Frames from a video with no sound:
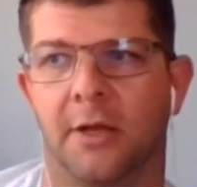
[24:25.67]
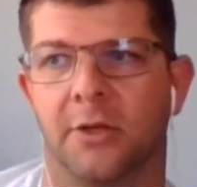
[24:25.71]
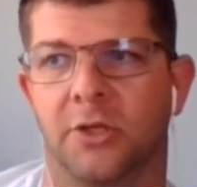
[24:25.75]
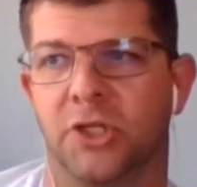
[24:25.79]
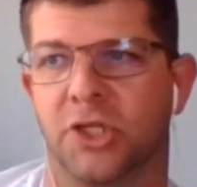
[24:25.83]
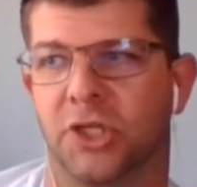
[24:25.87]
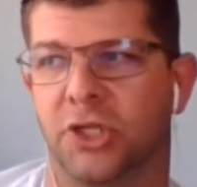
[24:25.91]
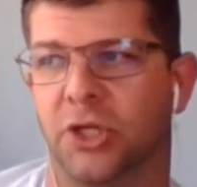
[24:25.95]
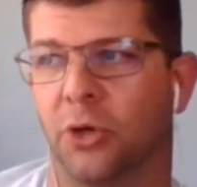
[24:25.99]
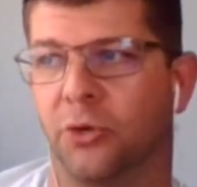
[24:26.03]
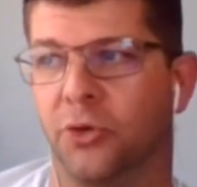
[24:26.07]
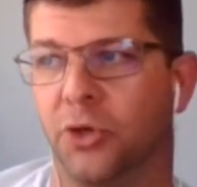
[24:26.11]

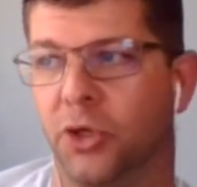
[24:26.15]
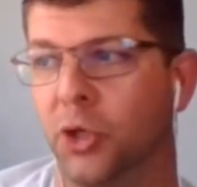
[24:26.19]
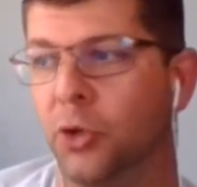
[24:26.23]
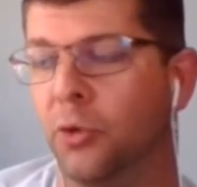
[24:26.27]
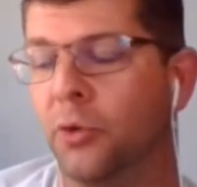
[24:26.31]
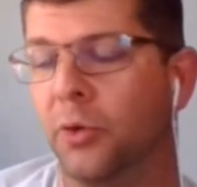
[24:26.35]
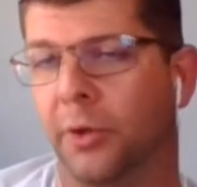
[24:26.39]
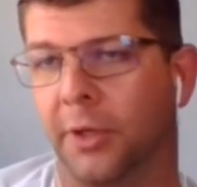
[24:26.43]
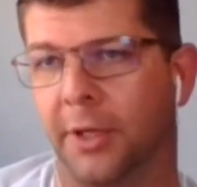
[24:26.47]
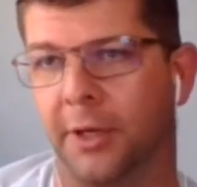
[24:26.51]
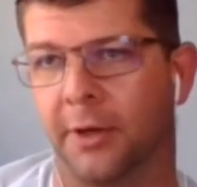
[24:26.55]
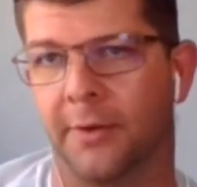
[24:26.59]
Just go
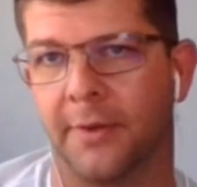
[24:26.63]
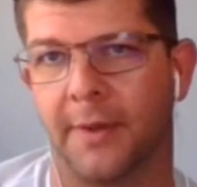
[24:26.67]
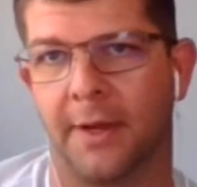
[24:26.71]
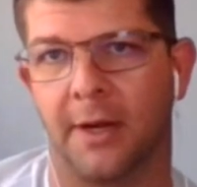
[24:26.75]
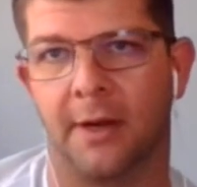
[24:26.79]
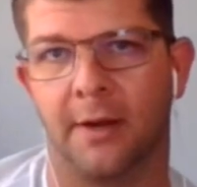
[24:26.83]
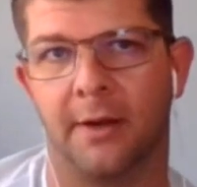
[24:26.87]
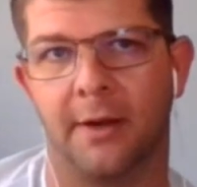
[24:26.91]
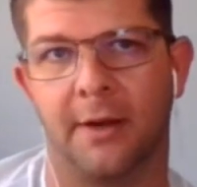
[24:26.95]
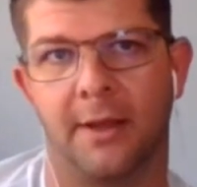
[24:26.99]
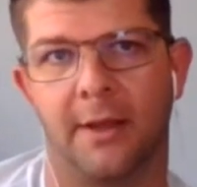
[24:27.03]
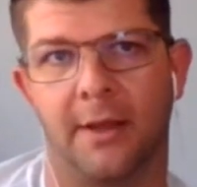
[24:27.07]
nuclear
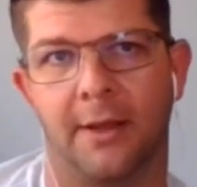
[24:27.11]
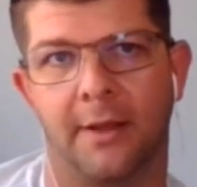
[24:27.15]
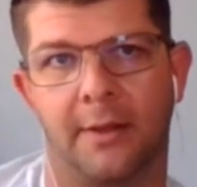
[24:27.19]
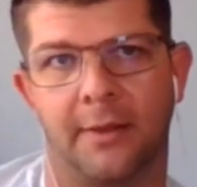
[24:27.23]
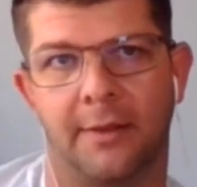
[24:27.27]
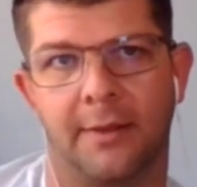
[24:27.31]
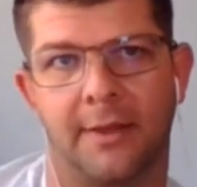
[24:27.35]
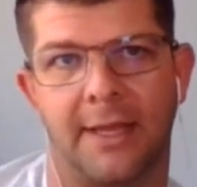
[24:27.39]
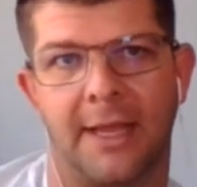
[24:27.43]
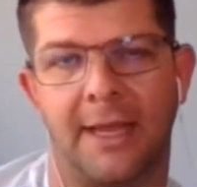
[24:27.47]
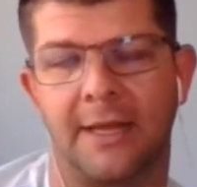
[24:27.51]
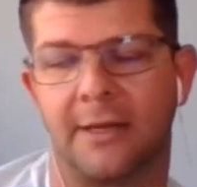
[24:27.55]
there
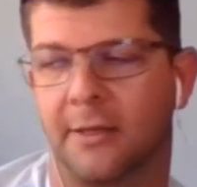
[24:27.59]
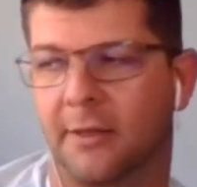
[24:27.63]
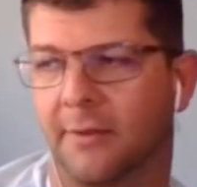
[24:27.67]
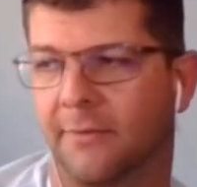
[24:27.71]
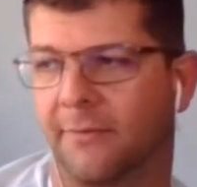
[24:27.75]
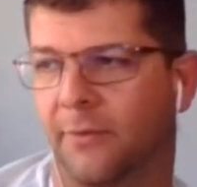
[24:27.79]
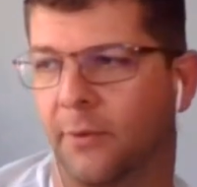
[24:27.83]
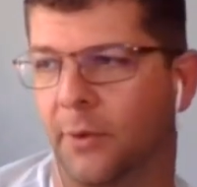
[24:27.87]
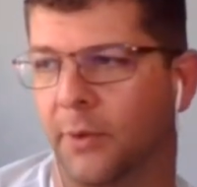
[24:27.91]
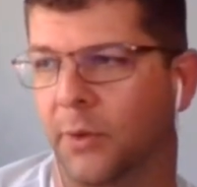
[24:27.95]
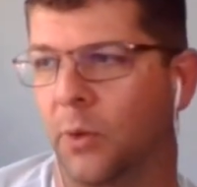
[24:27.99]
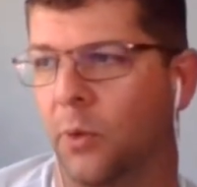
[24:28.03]
at the end of the
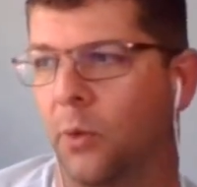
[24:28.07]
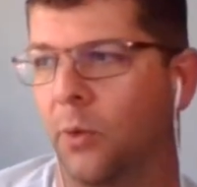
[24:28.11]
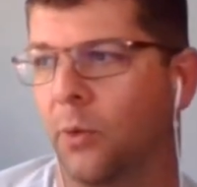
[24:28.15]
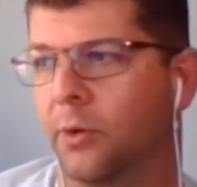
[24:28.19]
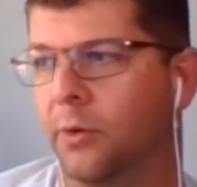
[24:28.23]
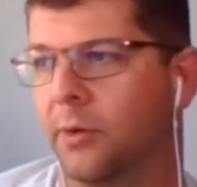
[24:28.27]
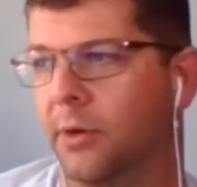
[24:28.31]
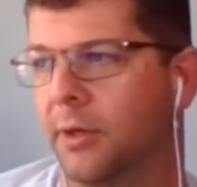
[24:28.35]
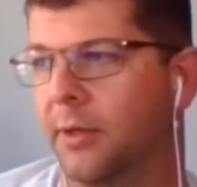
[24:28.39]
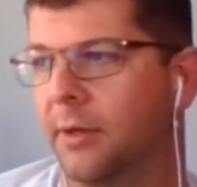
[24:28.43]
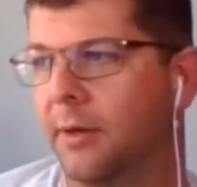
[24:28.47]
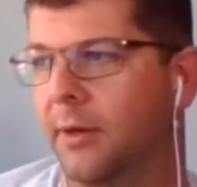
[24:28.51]
fourth
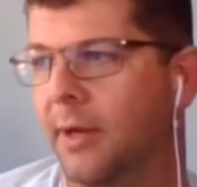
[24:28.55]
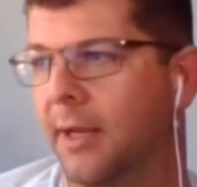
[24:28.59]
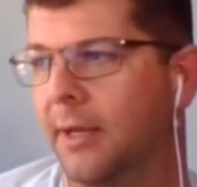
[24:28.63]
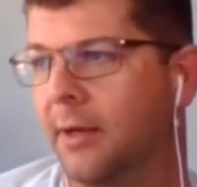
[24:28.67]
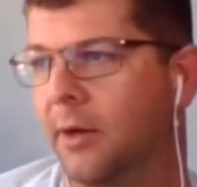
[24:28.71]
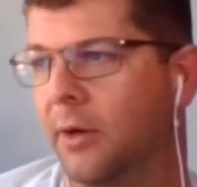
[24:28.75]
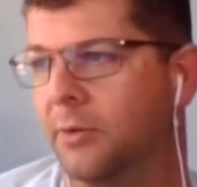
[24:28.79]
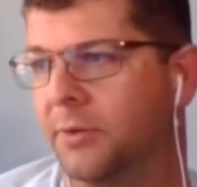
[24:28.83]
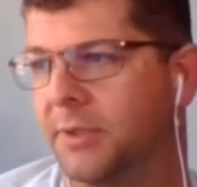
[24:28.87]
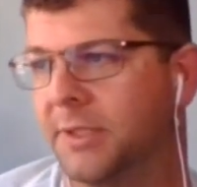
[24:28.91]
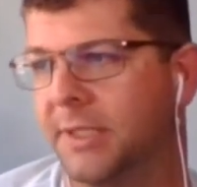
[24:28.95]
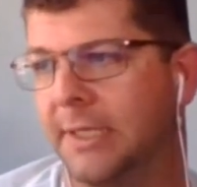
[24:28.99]
quarter in
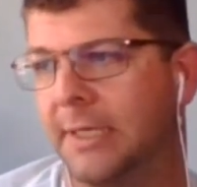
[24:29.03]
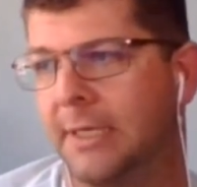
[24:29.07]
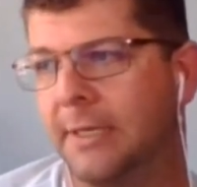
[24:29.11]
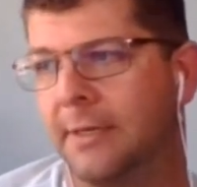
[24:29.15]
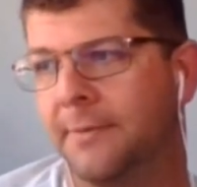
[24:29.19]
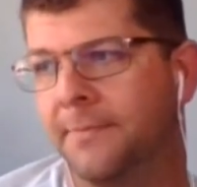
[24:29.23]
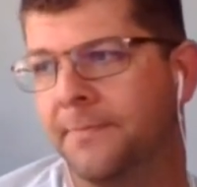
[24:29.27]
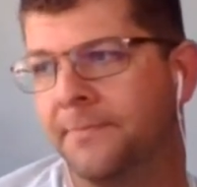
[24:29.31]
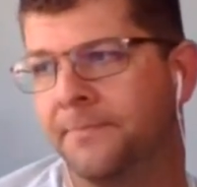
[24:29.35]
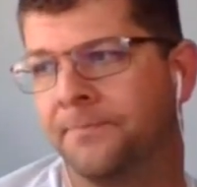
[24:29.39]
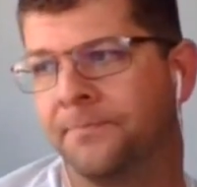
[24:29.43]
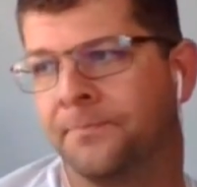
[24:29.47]

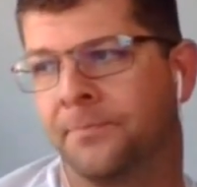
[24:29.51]
OT